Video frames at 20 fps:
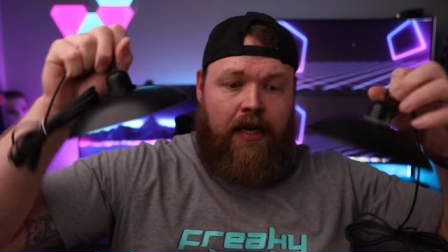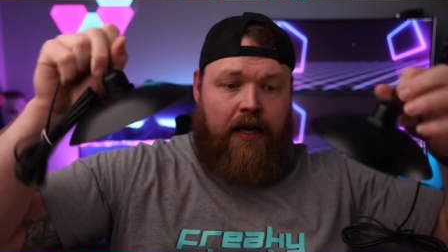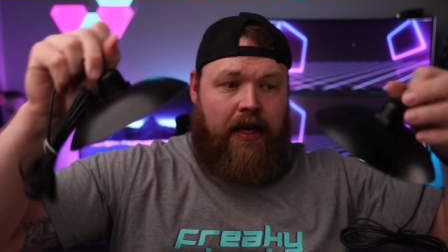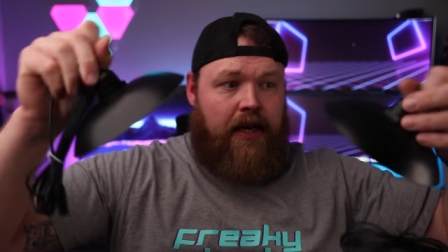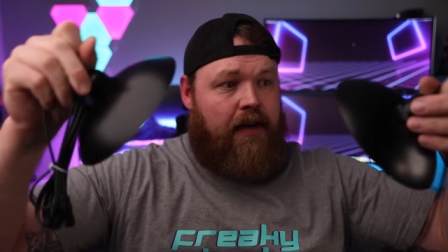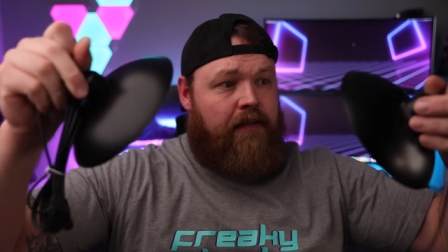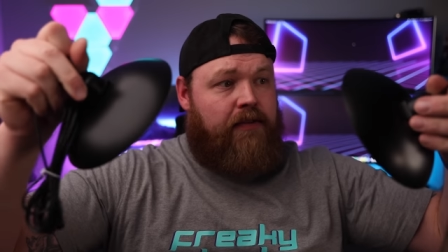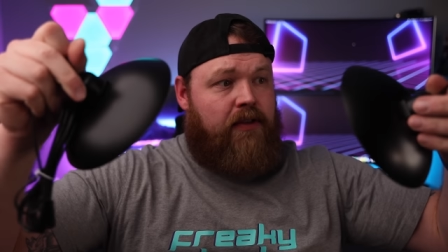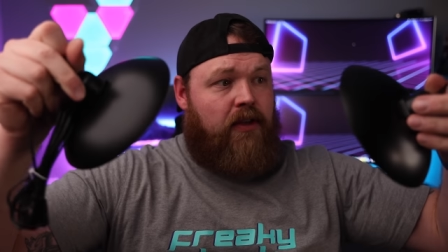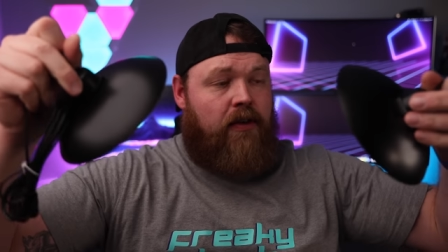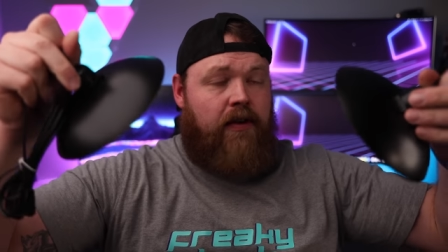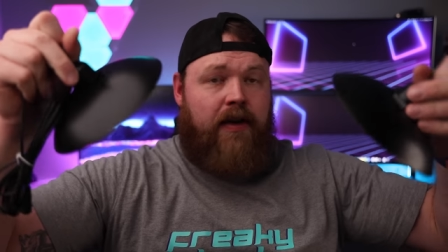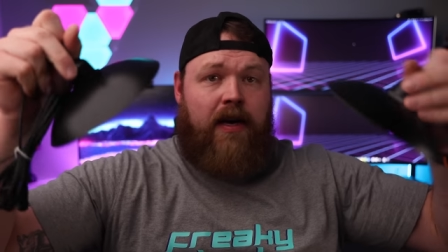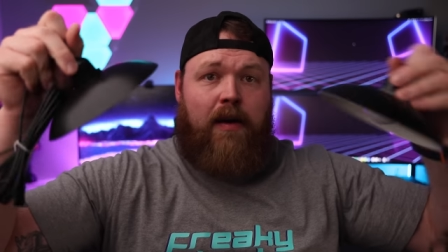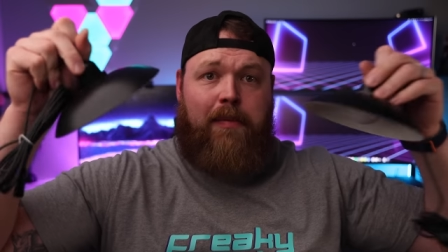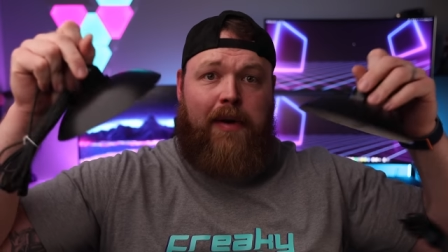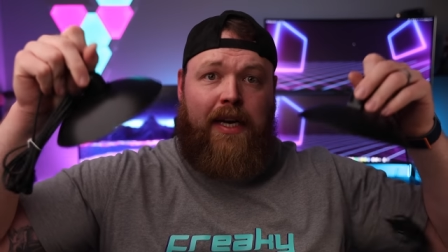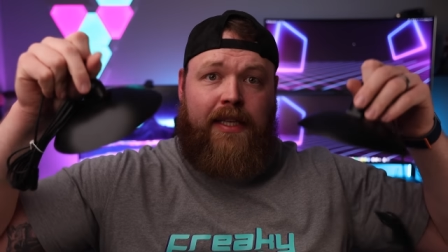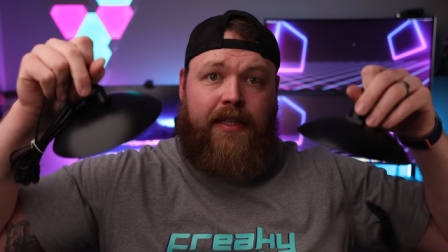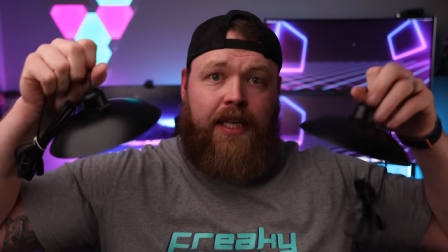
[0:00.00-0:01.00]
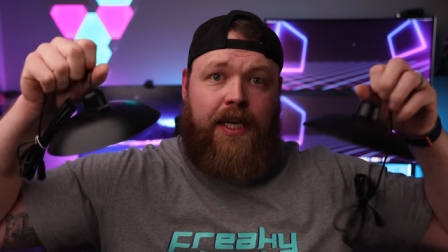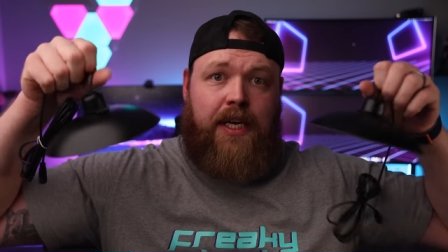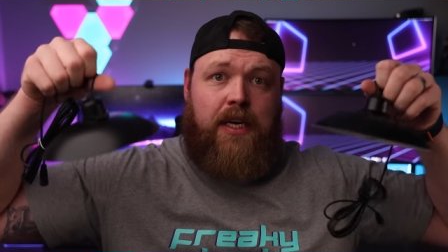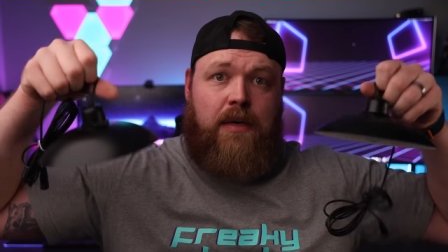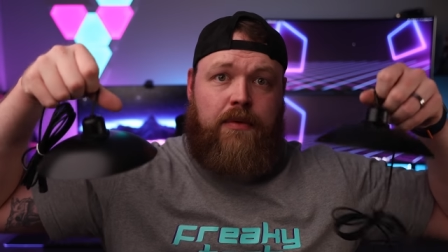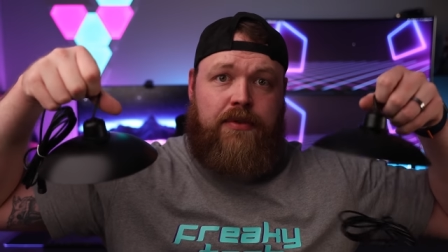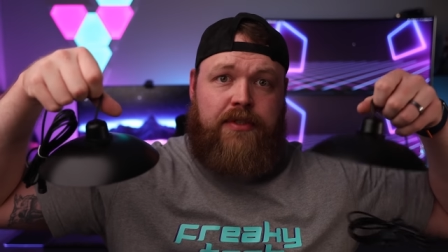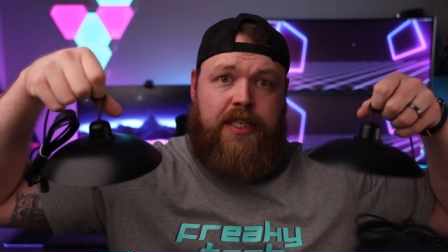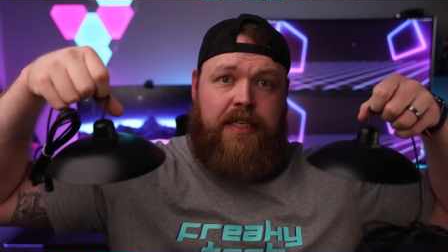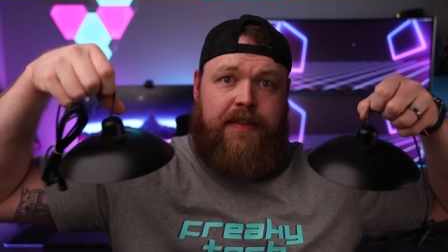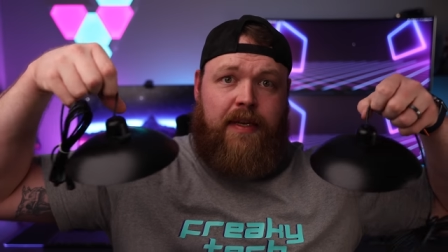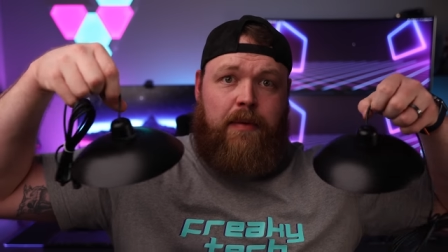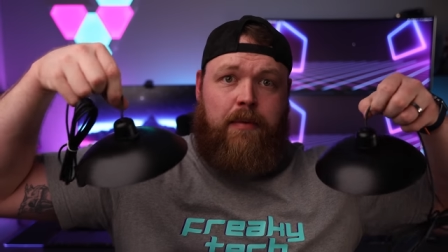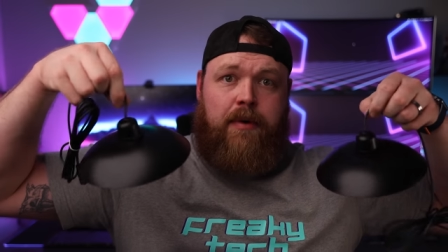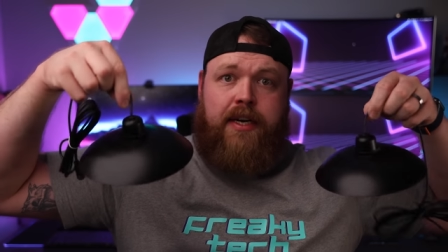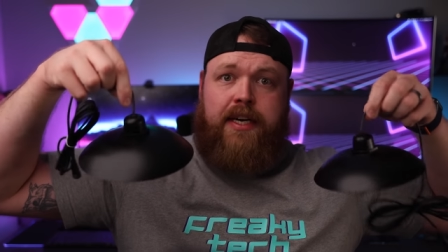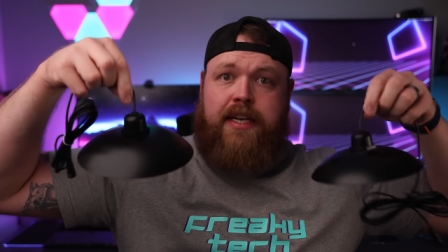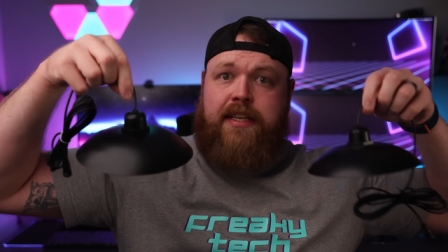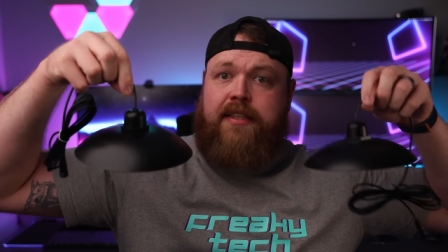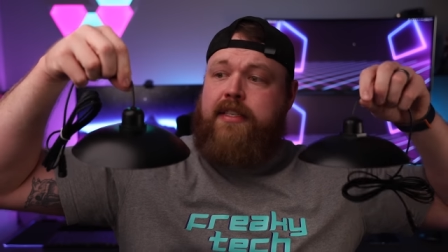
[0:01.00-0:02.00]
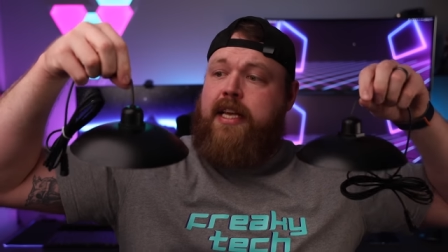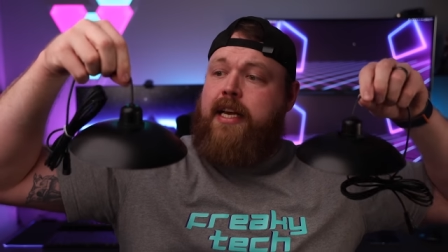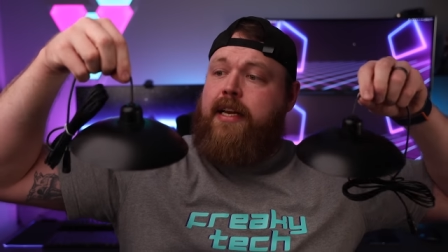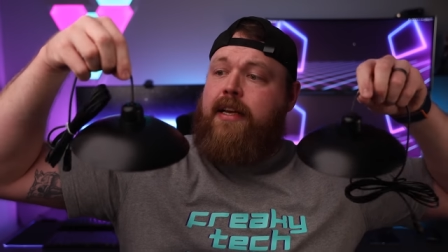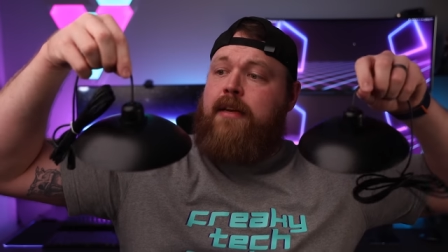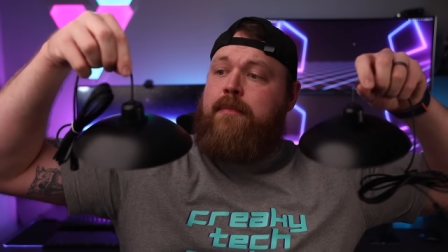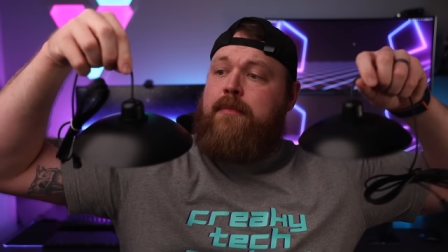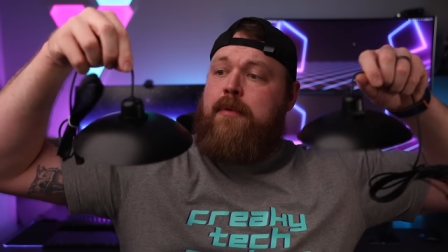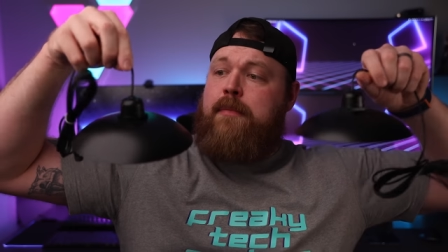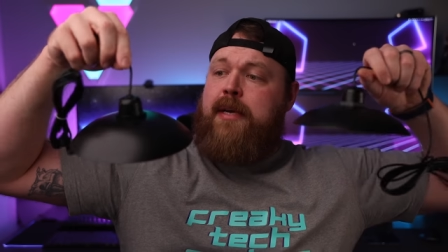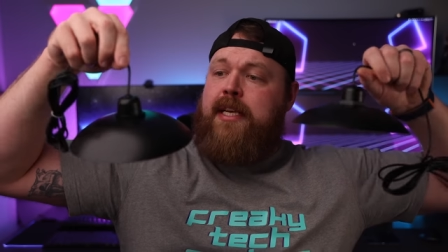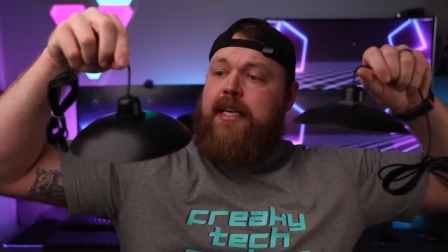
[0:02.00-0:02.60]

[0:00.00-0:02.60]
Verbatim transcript: Don't know how bright they are. We'll see if they work in a second, but